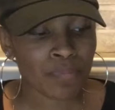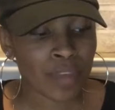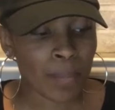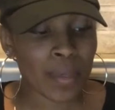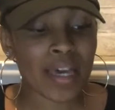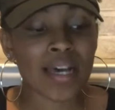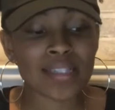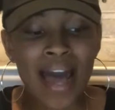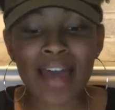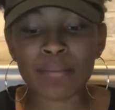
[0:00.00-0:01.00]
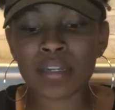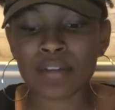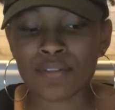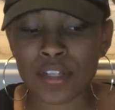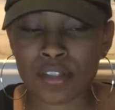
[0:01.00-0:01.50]
Because Adam and
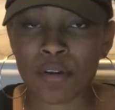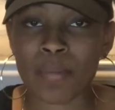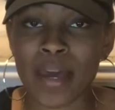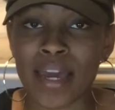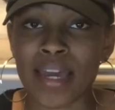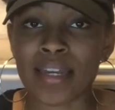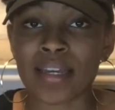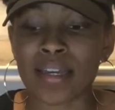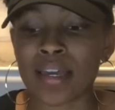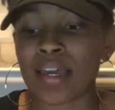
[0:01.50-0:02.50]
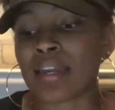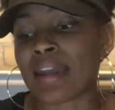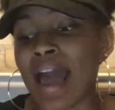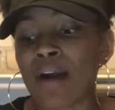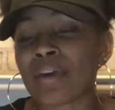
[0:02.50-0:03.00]
Eve disobeyed,
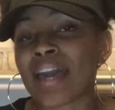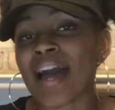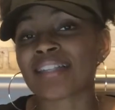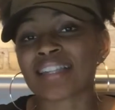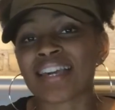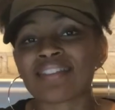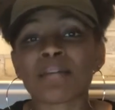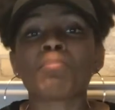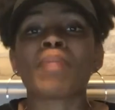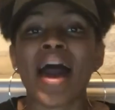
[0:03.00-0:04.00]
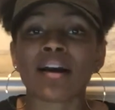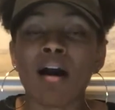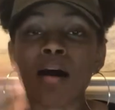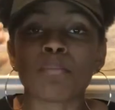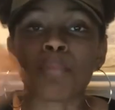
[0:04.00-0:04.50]
now he had to get them back
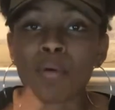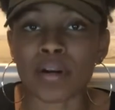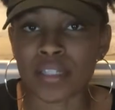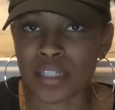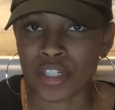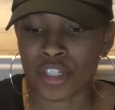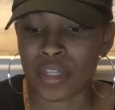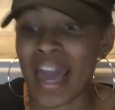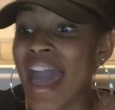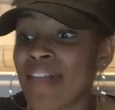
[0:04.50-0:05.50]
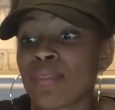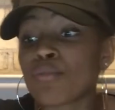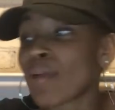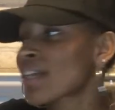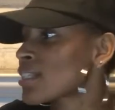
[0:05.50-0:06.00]
on board, essentially, and the
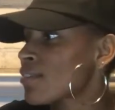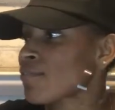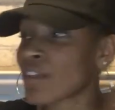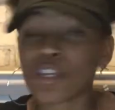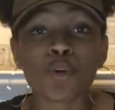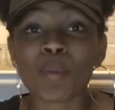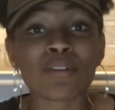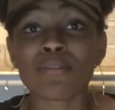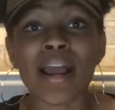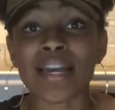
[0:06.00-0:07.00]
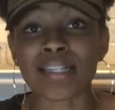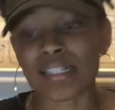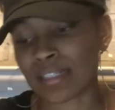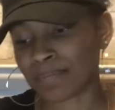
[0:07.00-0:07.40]
rest of the human race.